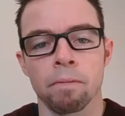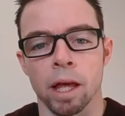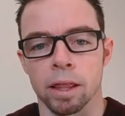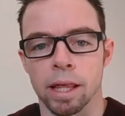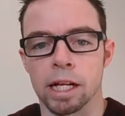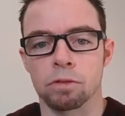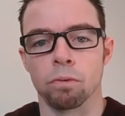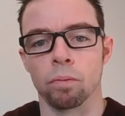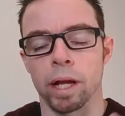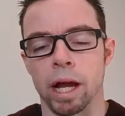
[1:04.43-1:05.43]
And that's
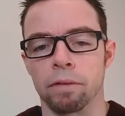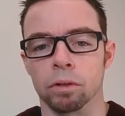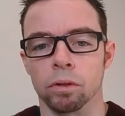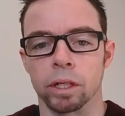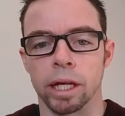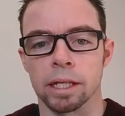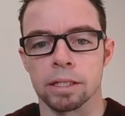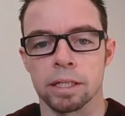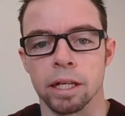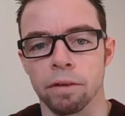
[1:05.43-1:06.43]
where we have to look at and
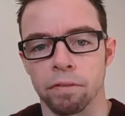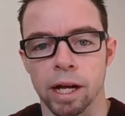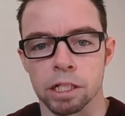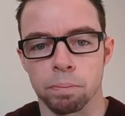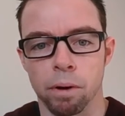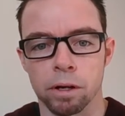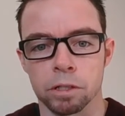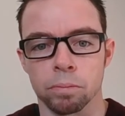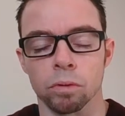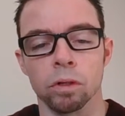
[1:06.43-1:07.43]
see if that's
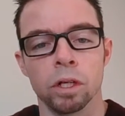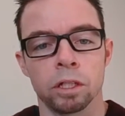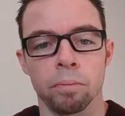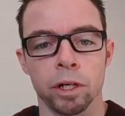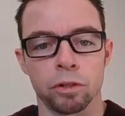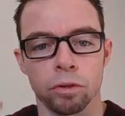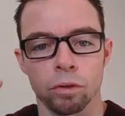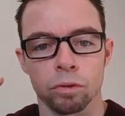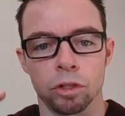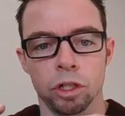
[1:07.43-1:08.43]
possible to make sure
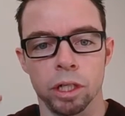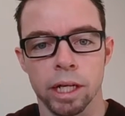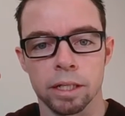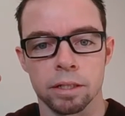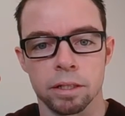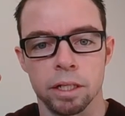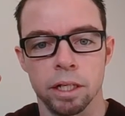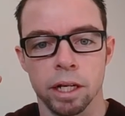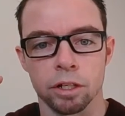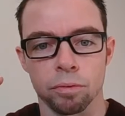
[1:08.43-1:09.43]
those GDS and
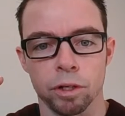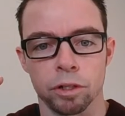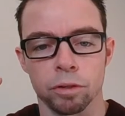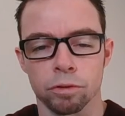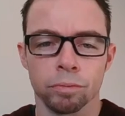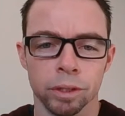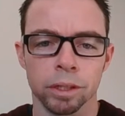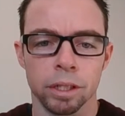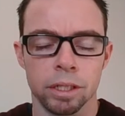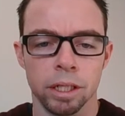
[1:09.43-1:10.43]
TDS ratios,
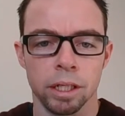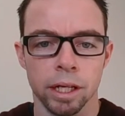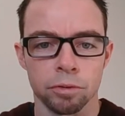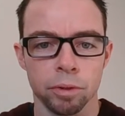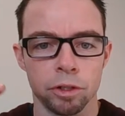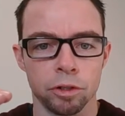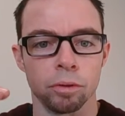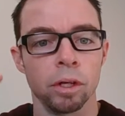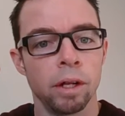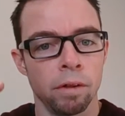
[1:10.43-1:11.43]
really the TDS
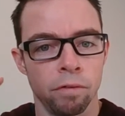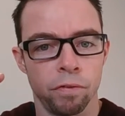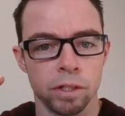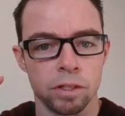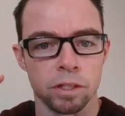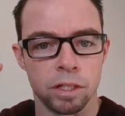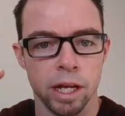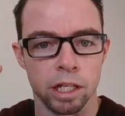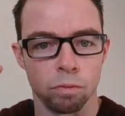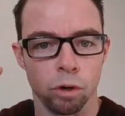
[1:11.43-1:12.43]
ratio, fits and
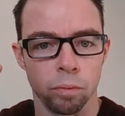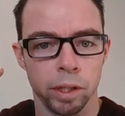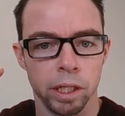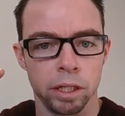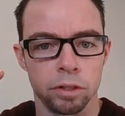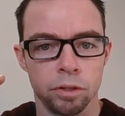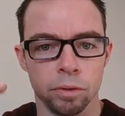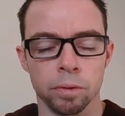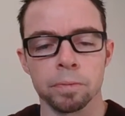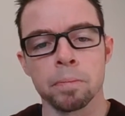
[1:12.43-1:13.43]
stays where we need it to.
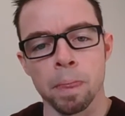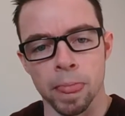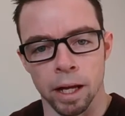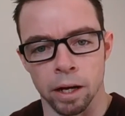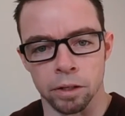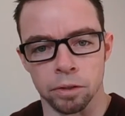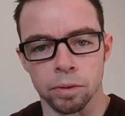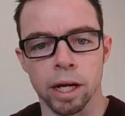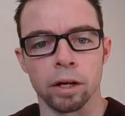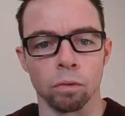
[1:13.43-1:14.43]
How do you do
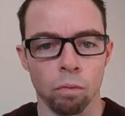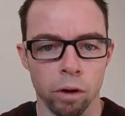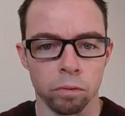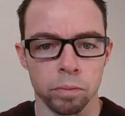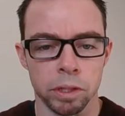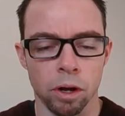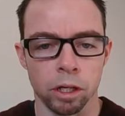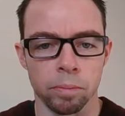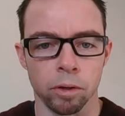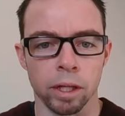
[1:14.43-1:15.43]
that, or why would we talk
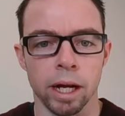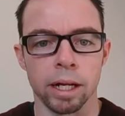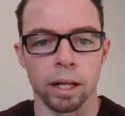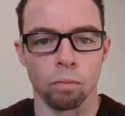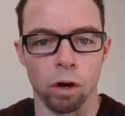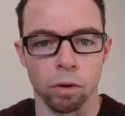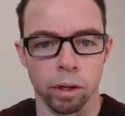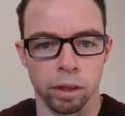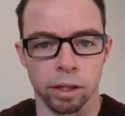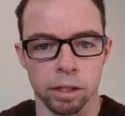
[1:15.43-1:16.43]
about that, and why do I
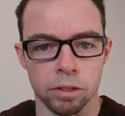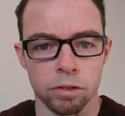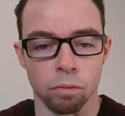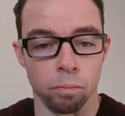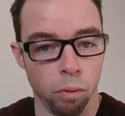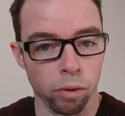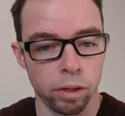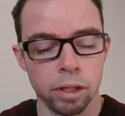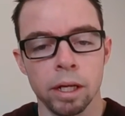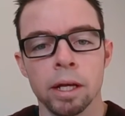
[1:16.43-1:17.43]
think that's so
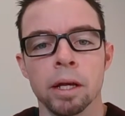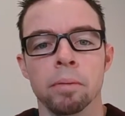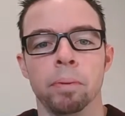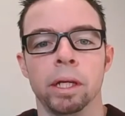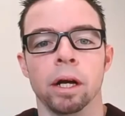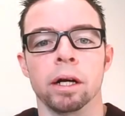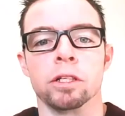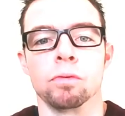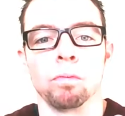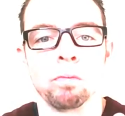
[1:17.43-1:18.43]
important?
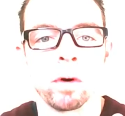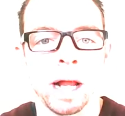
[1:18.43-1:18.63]
Because what